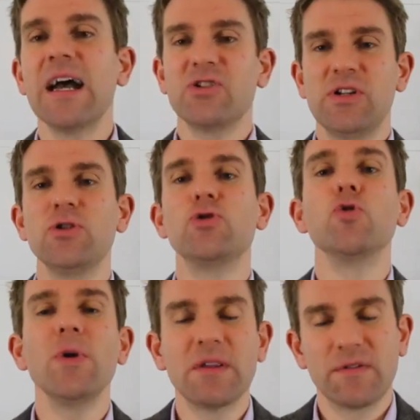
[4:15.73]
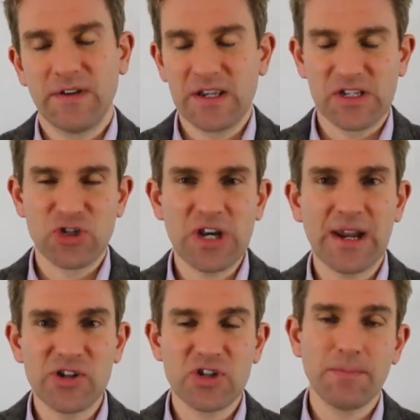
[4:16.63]
Actually doing the fix is
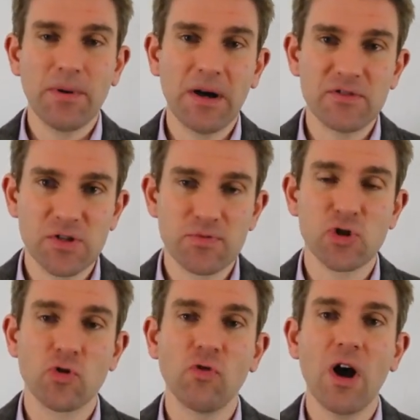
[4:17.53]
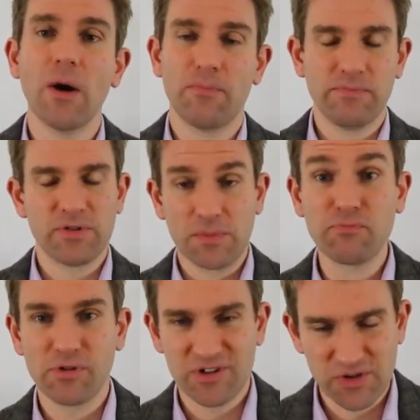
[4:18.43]
challenging, but subscribe,
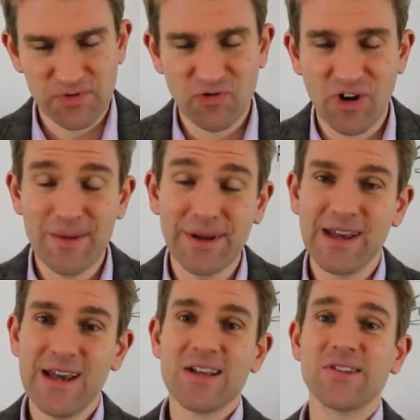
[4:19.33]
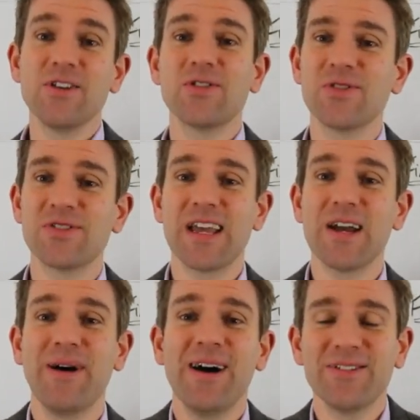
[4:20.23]
subscribing, so used to saying
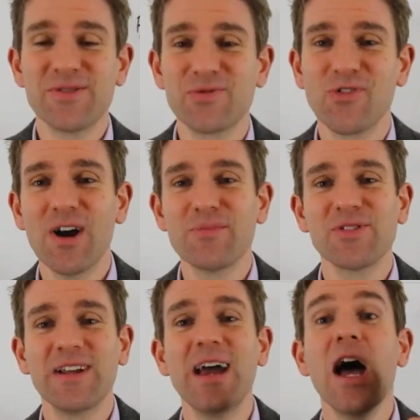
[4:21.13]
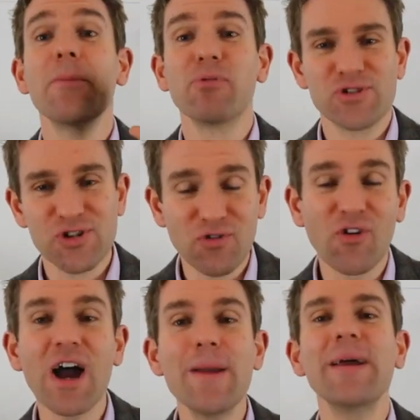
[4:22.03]
about subscribers on here,
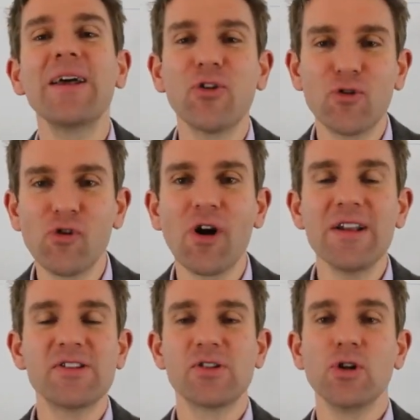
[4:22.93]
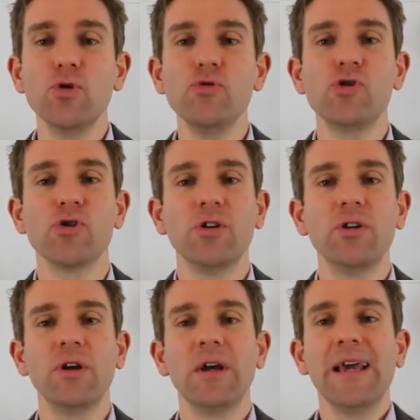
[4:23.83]
prescribing the right
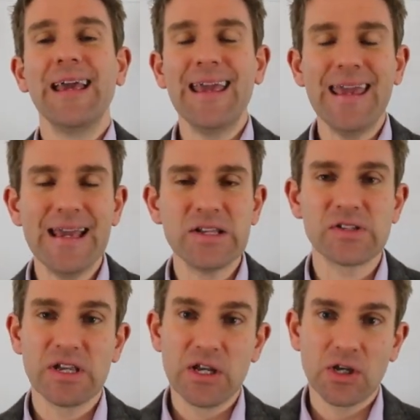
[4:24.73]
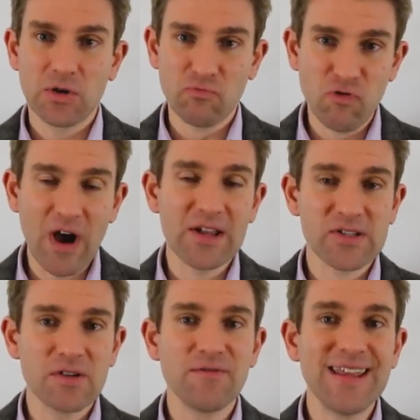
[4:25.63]
solution is
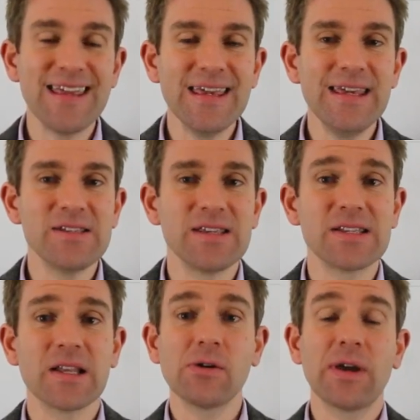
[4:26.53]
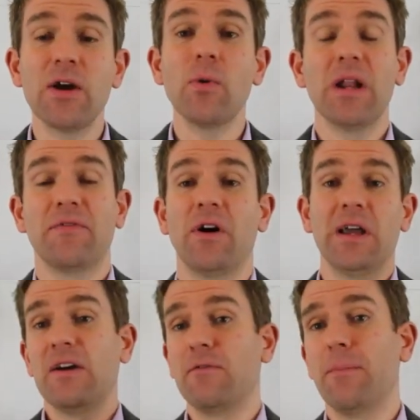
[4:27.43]
relatively easy. It's like, okay, well, if I
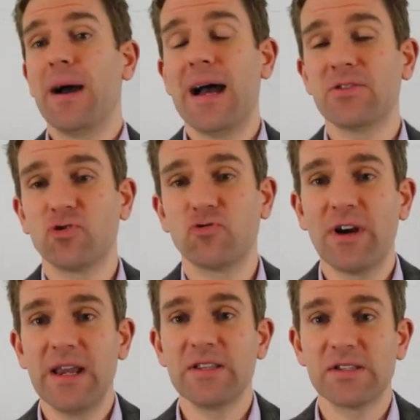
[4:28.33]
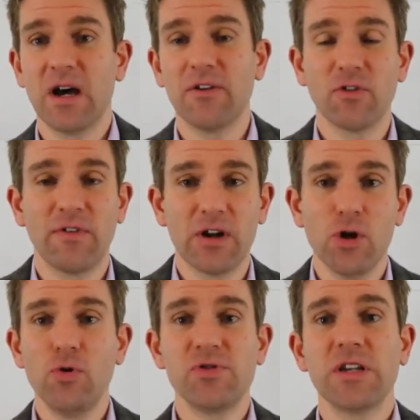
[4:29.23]
have bad trades after I've had a
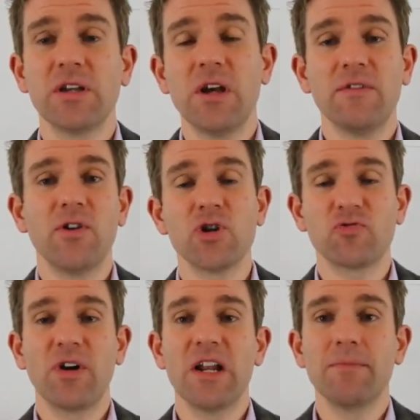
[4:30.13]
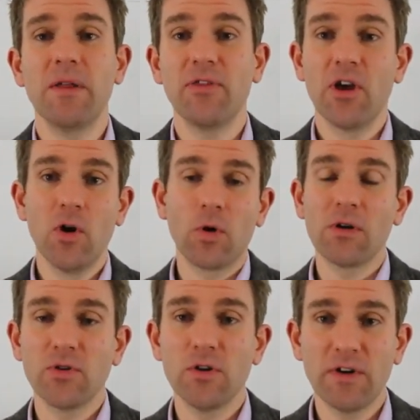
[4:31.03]
losing first trade in a month, what do I
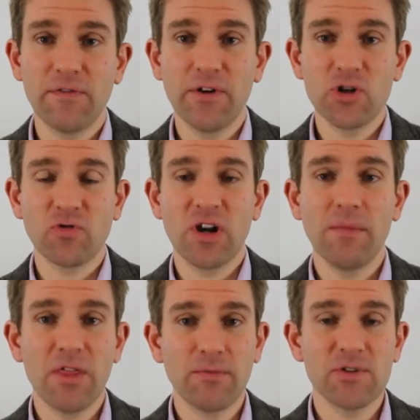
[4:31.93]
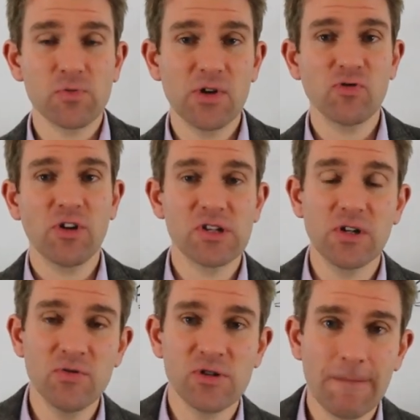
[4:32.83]
do if my first trade in a month from a swing trade is a
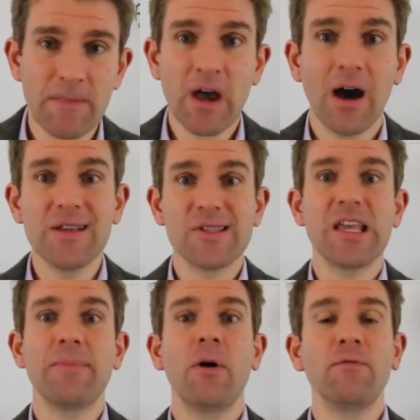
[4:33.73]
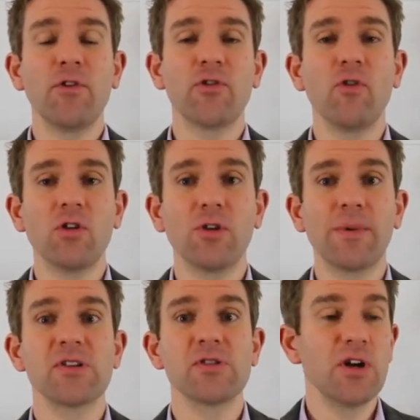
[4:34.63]
loser? I step off the throttle
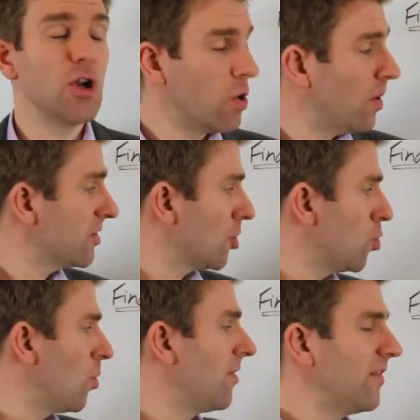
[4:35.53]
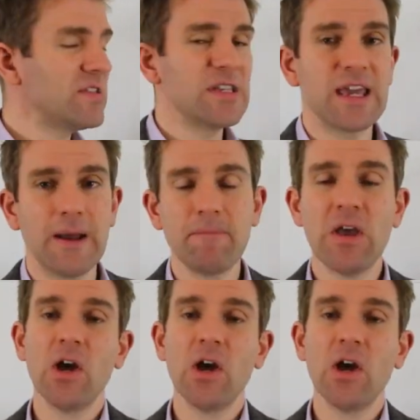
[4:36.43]
because I know I don't want this again.